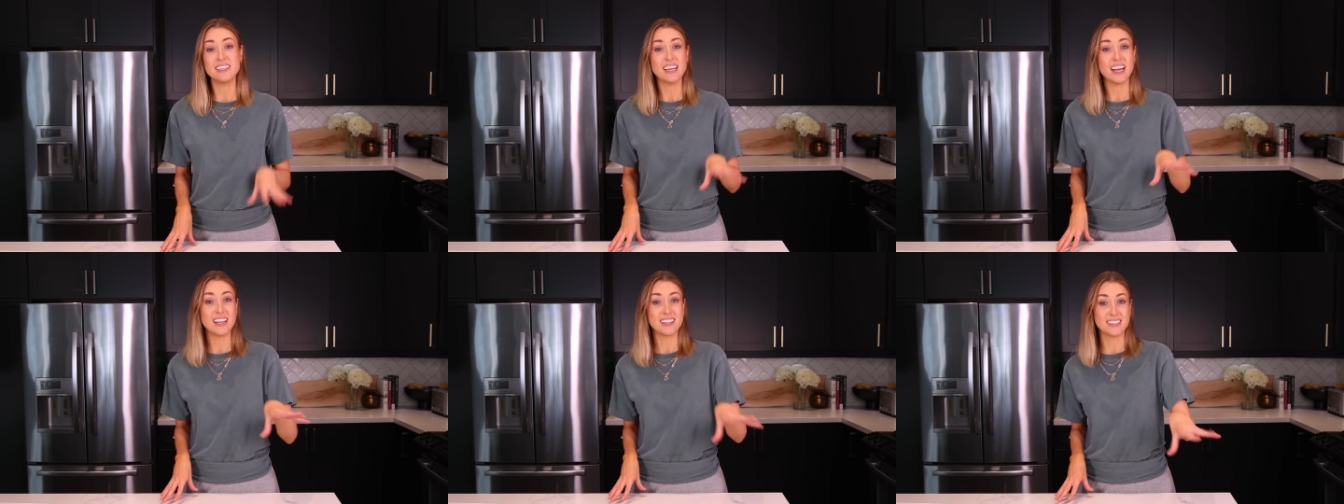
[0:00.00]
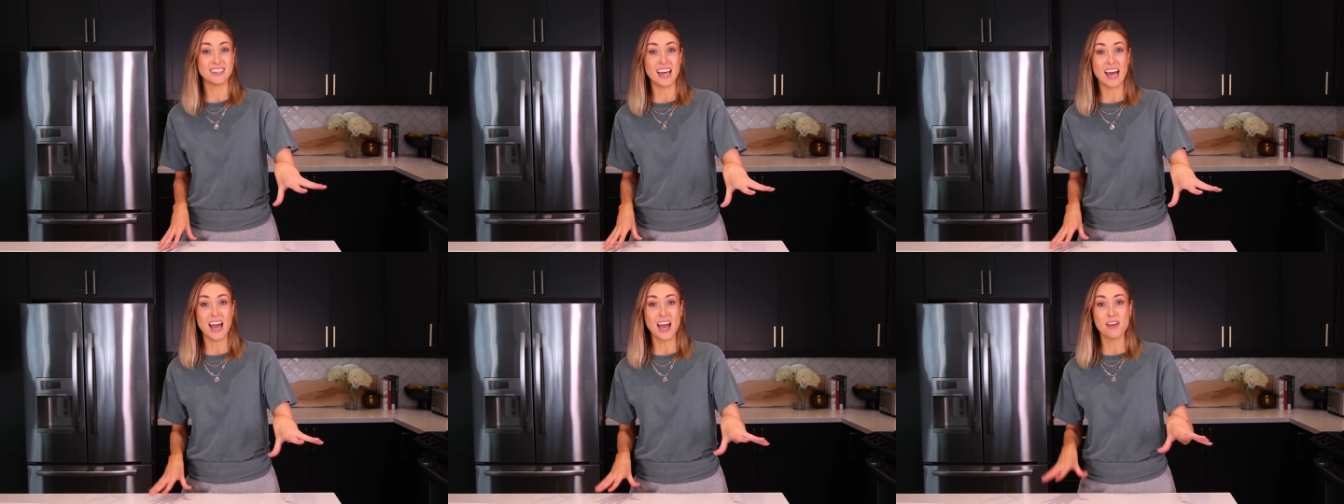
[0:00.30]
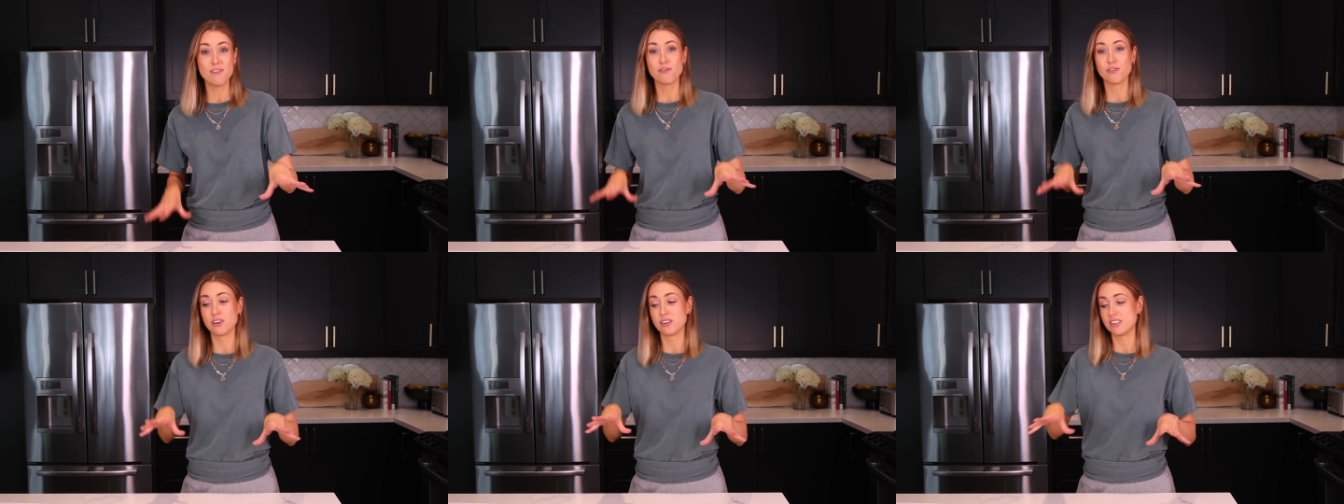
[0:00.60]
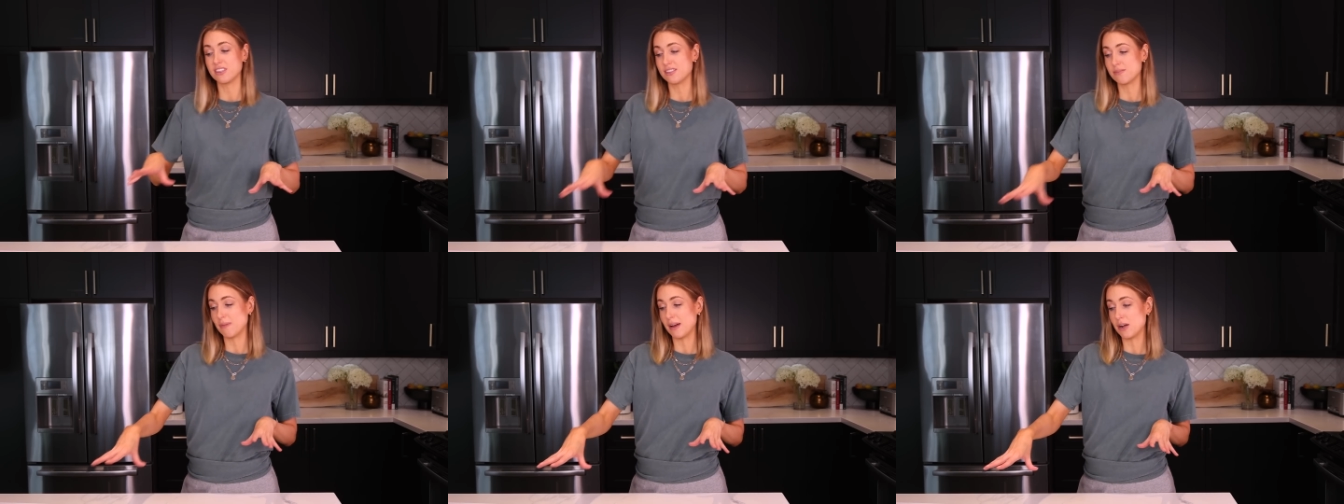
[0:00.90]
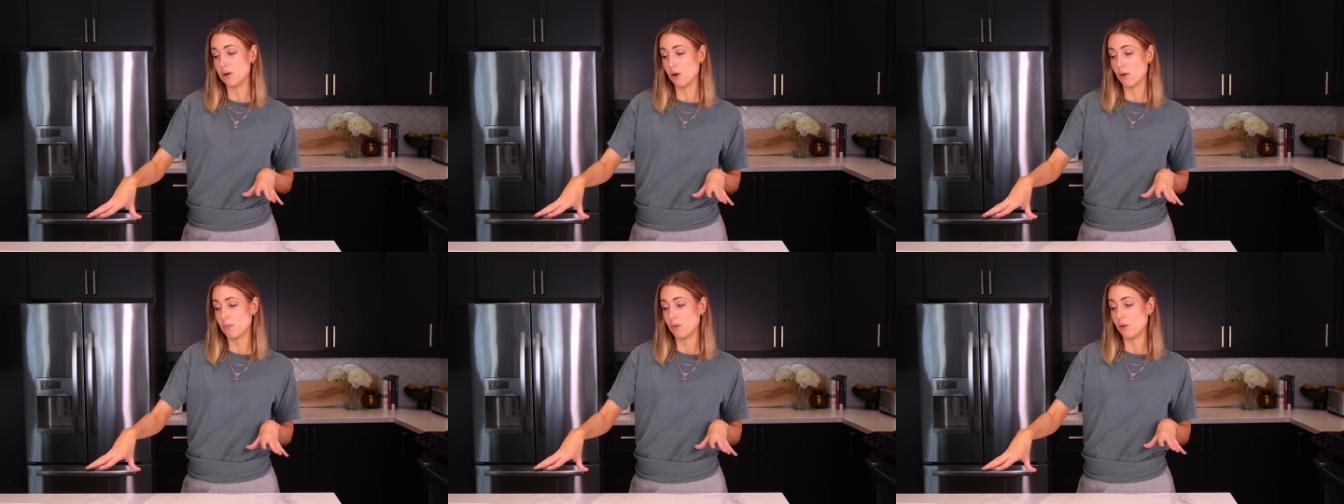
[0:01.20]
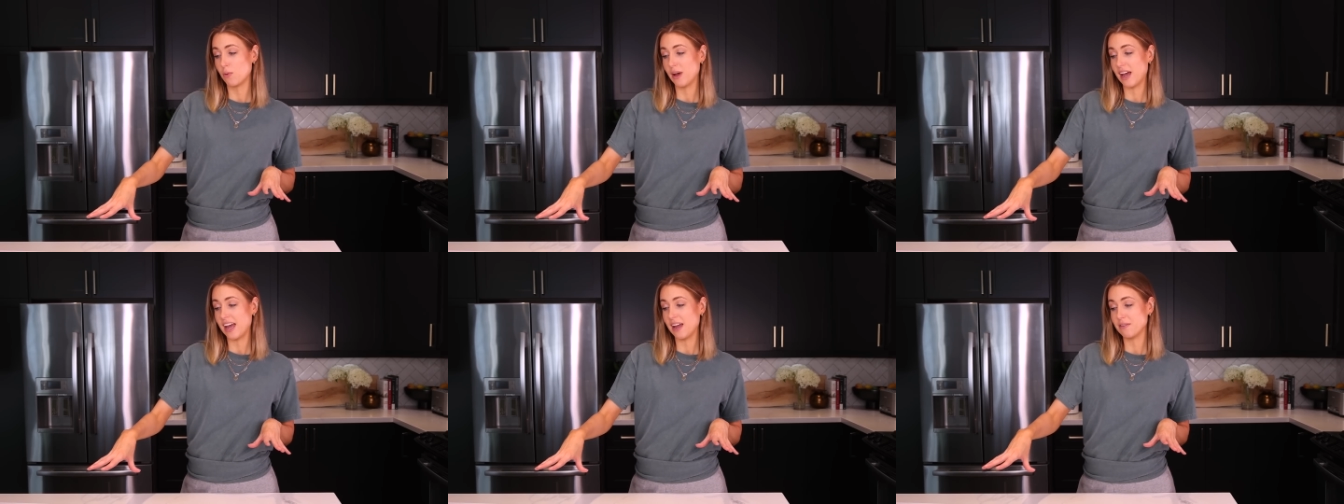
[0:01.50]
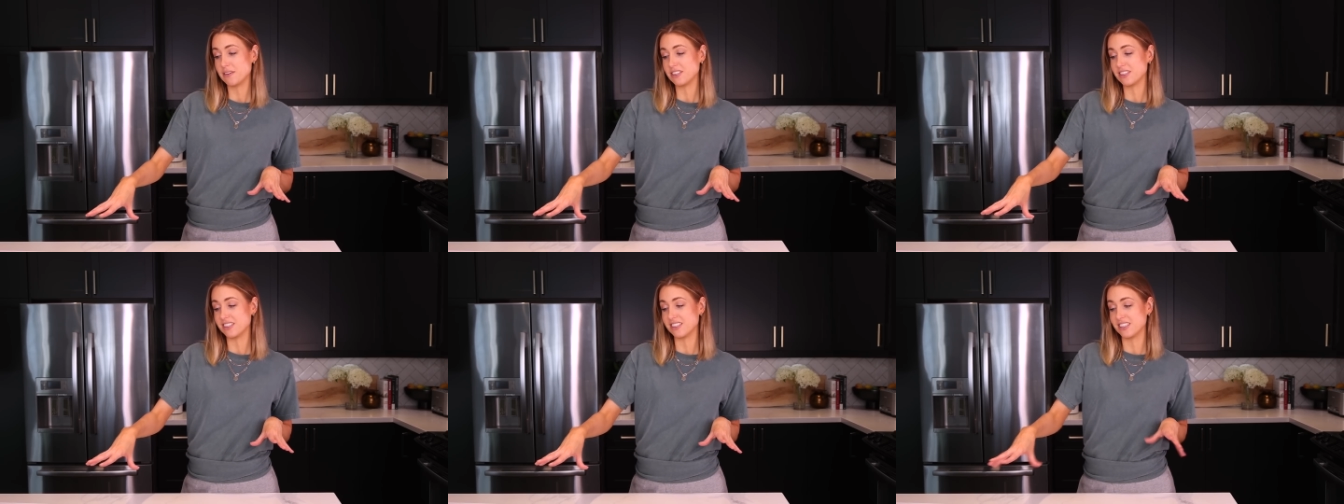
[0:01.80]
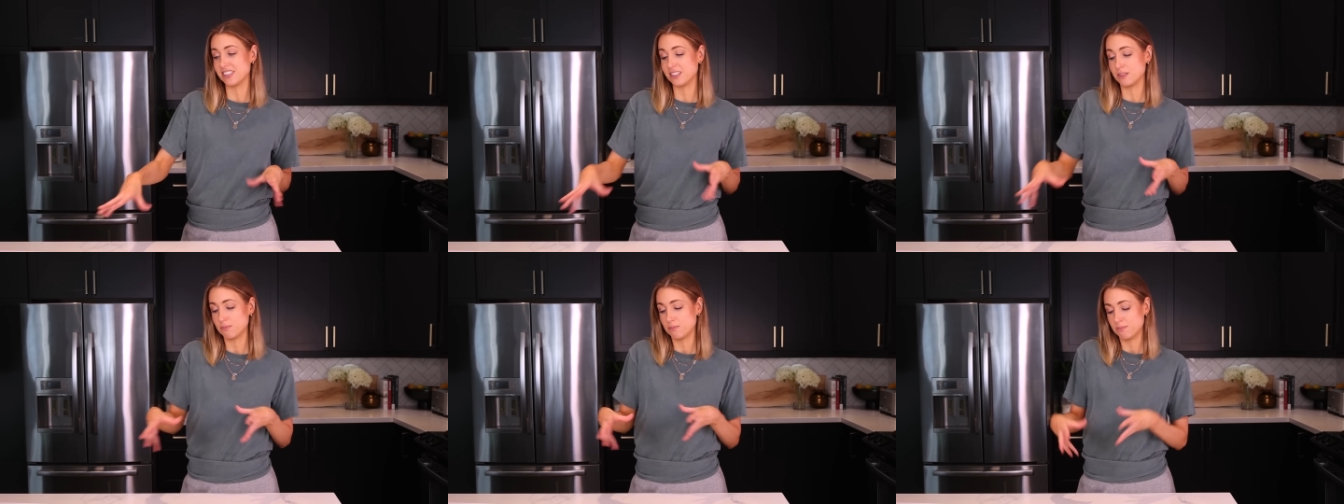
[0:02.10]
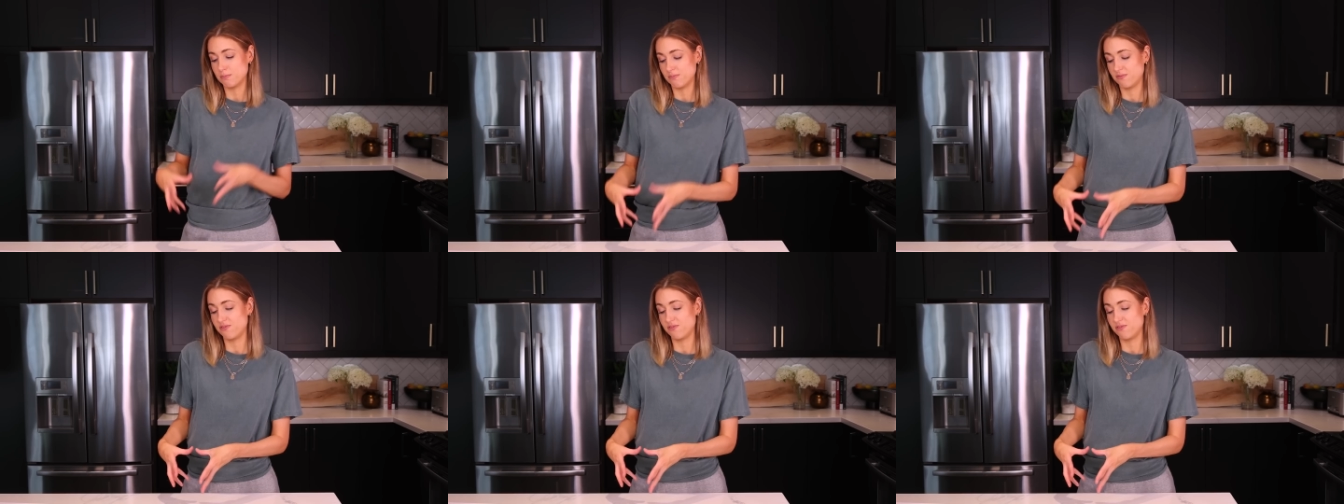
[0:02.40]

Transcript: Test that versus my normal way, which is just